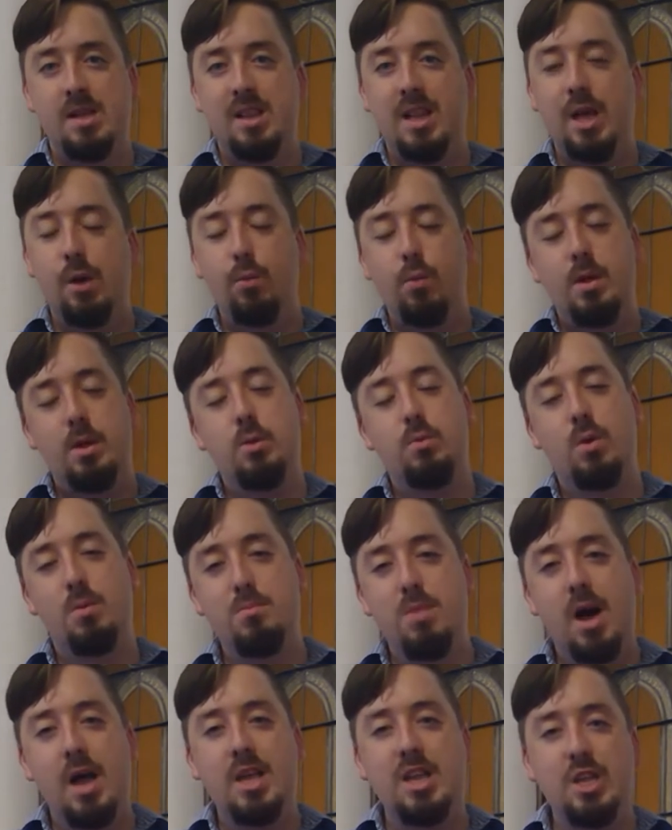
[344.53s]
Let me
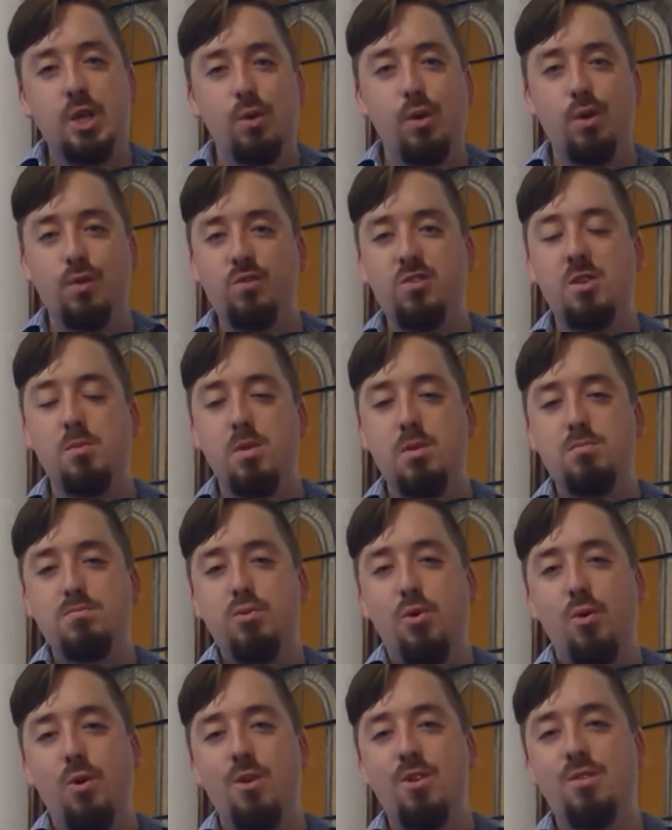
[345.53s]
remind you of some
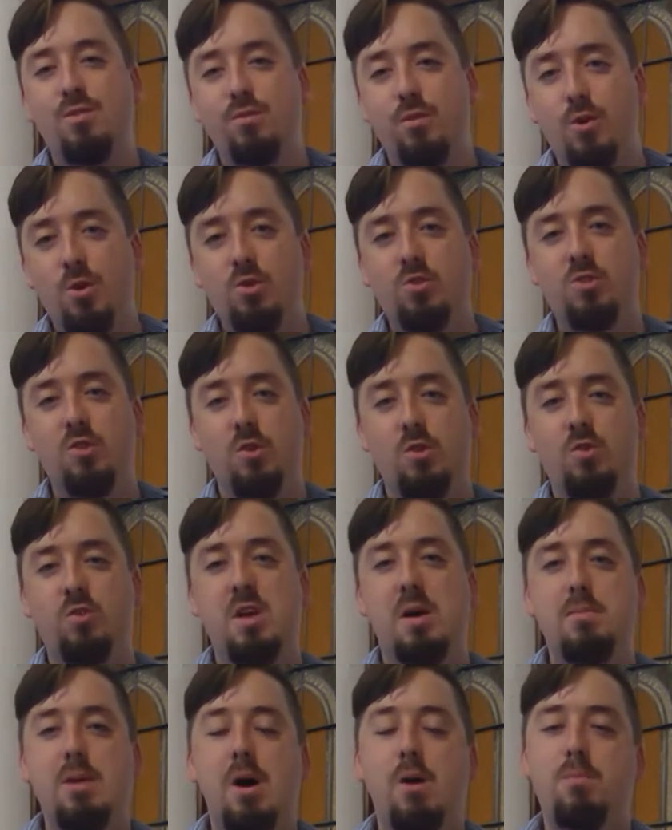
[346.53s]
important verses
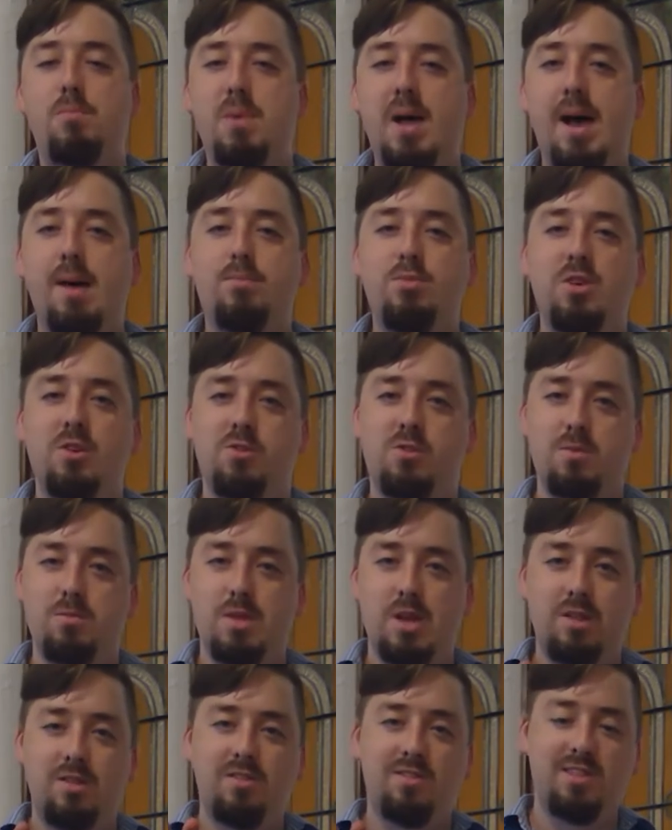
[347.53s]
about baptism
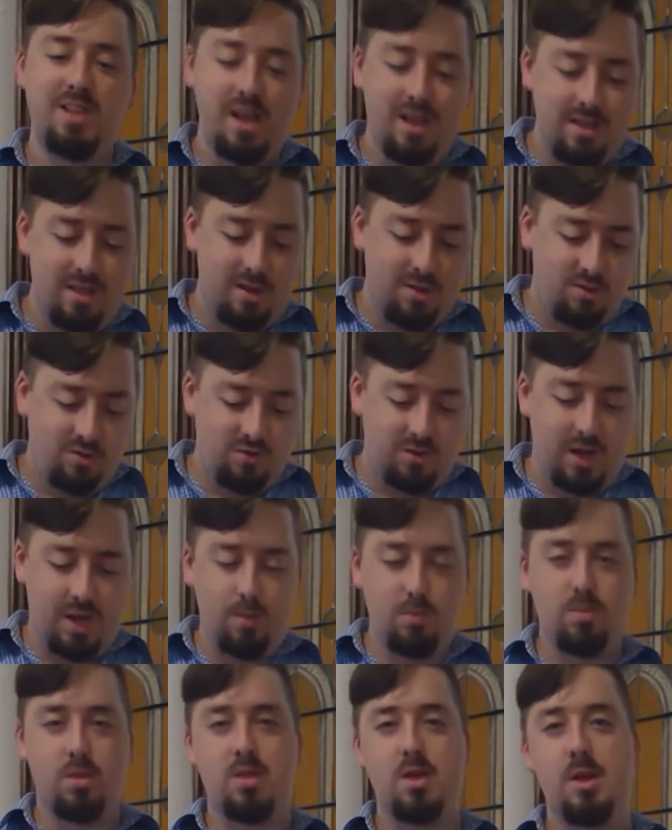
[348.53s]
that say this
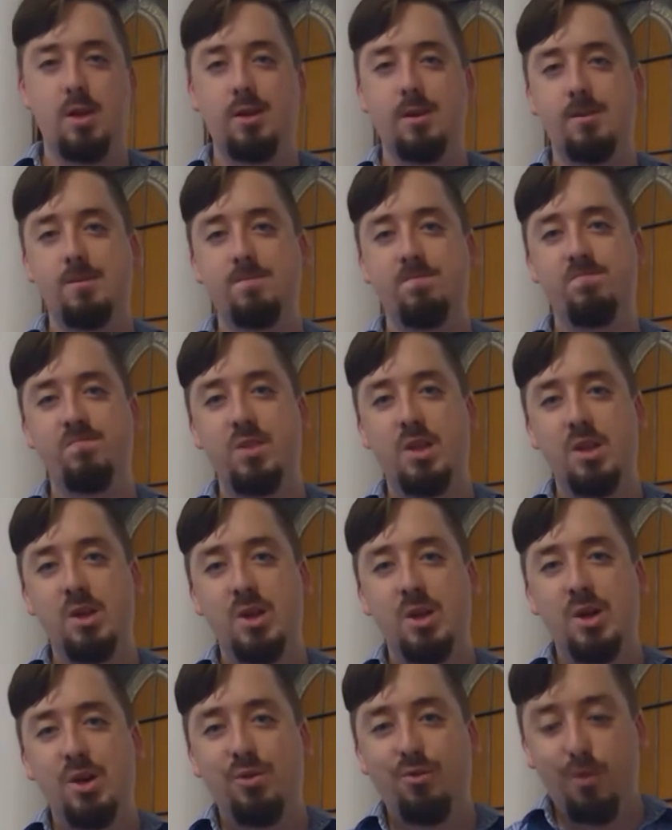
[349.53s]
same thing.
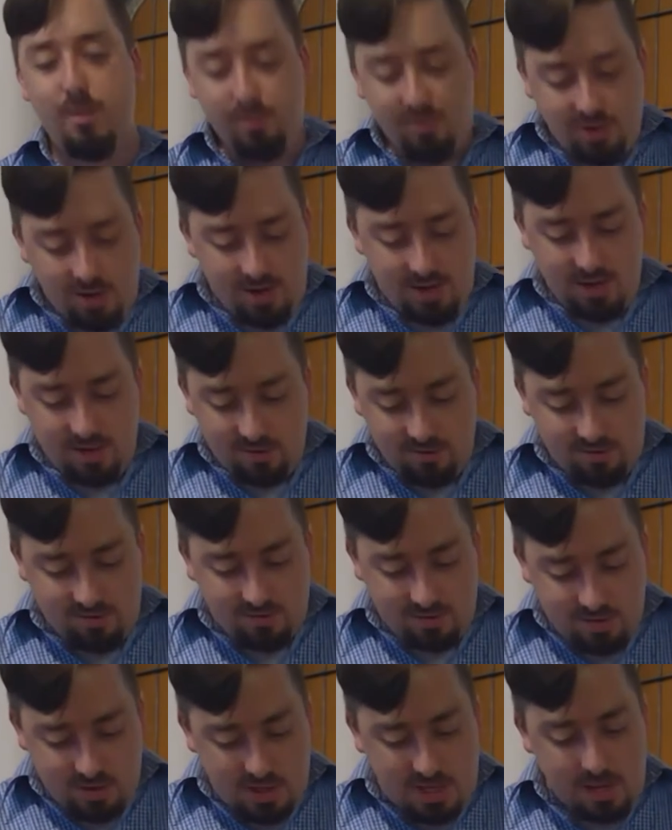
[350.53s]
From
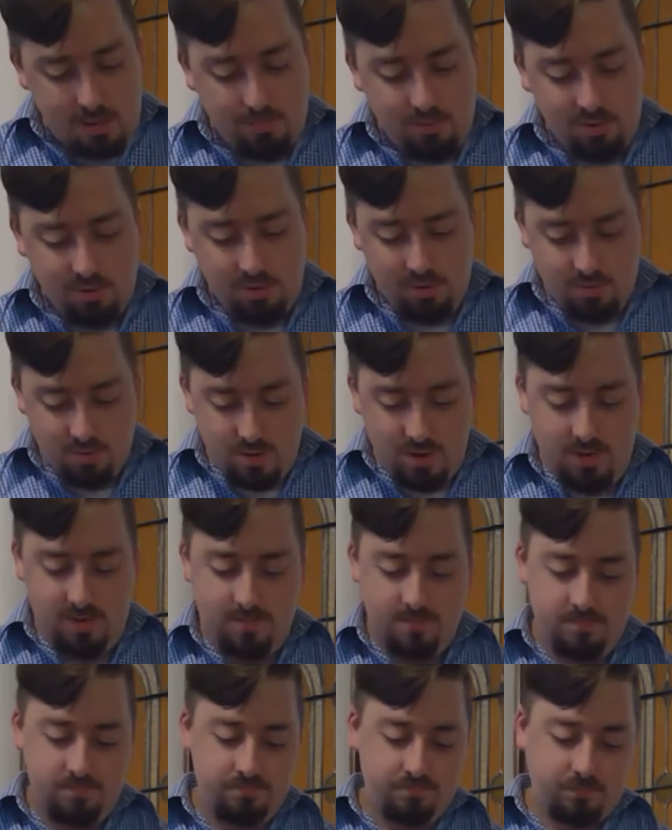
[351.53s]
Titus chapter 3.
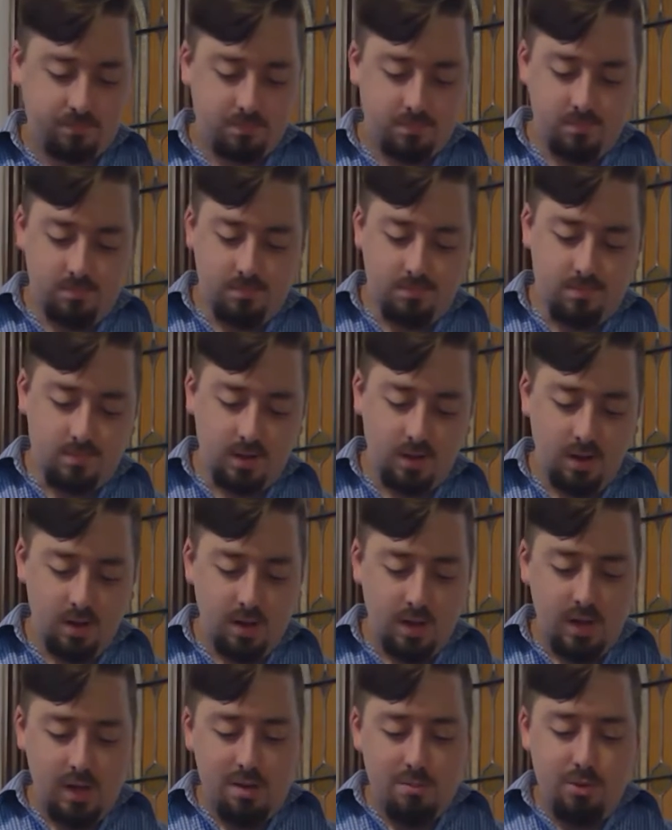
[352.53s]

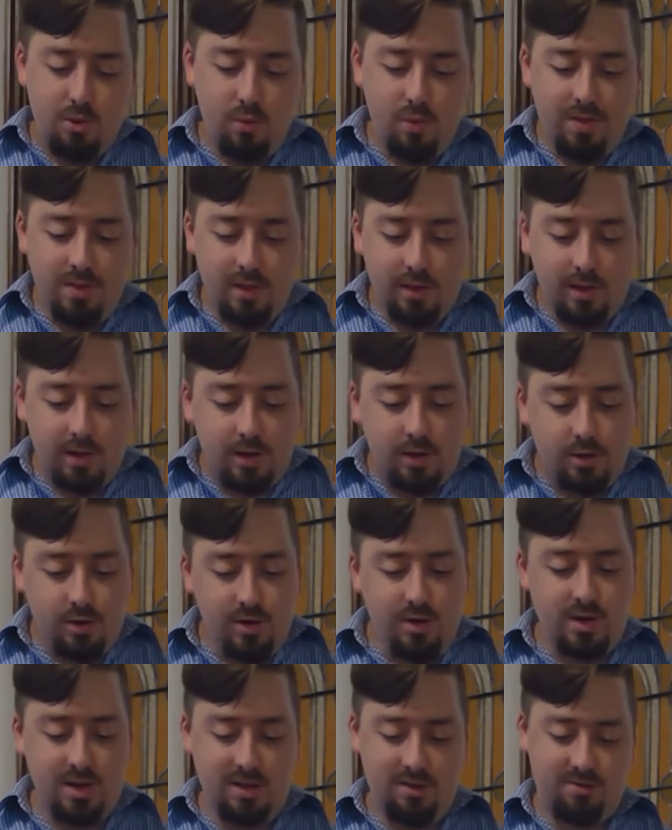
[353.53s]
But when the
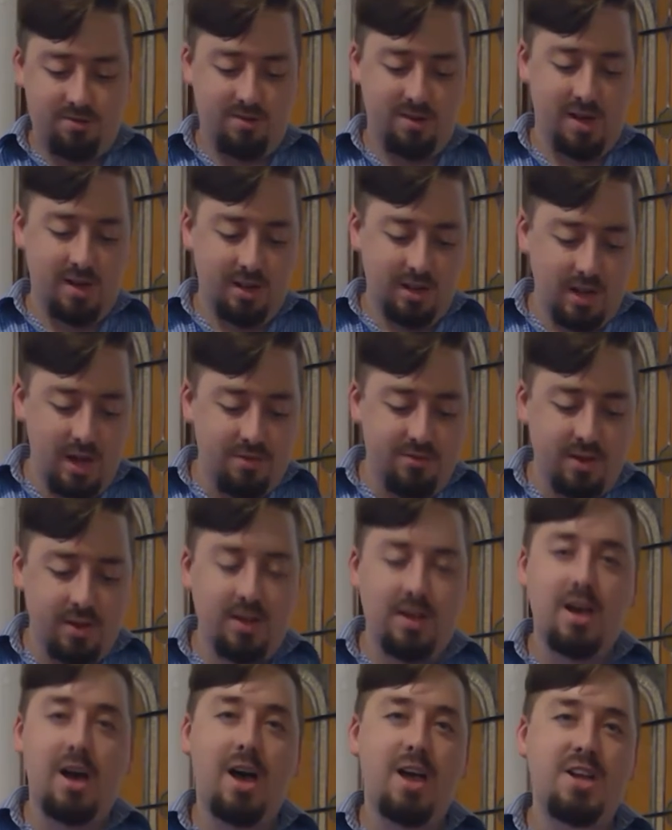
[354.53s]
goodness and
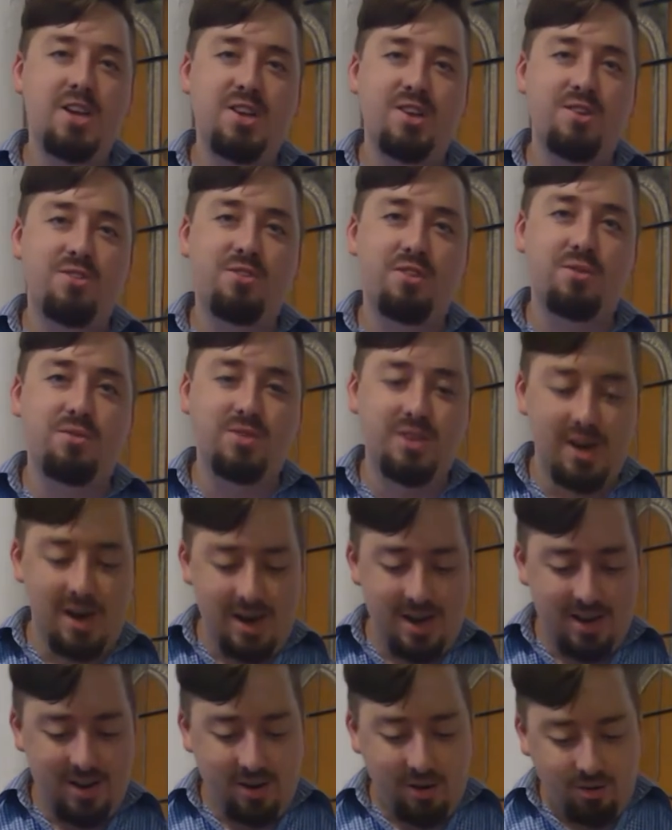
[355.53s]
loving kindness of
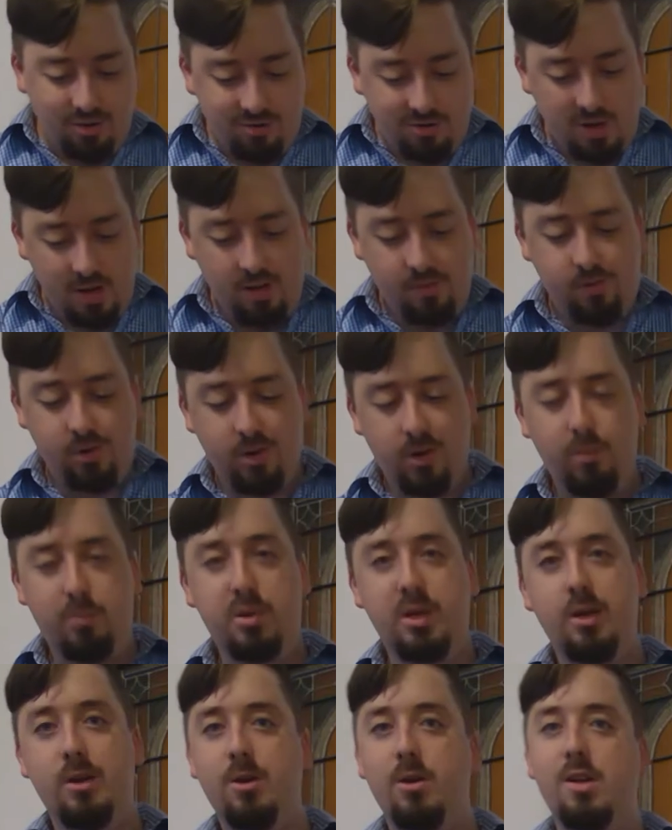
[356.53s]
God our Savior
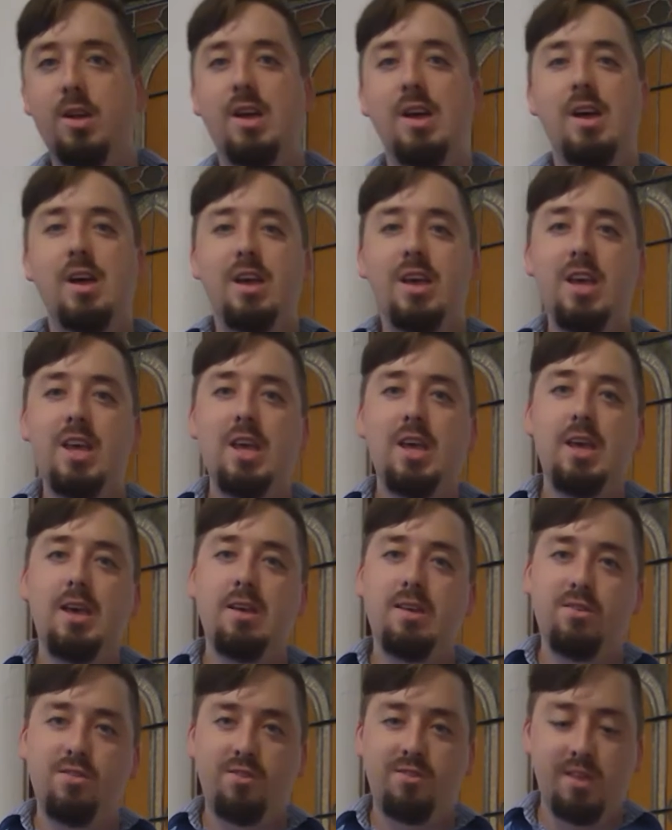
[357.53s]
appeared,
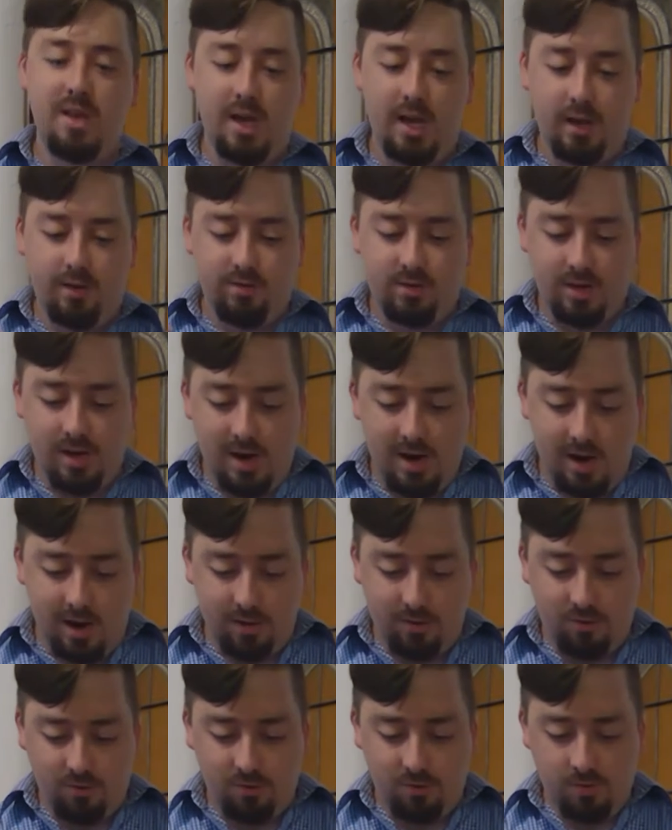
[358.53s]
he saved
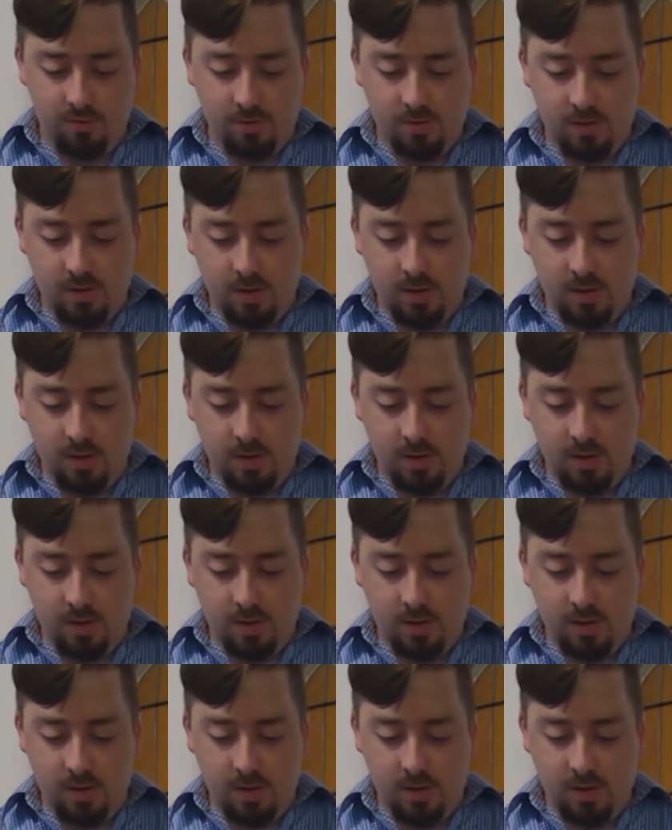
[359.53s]
us,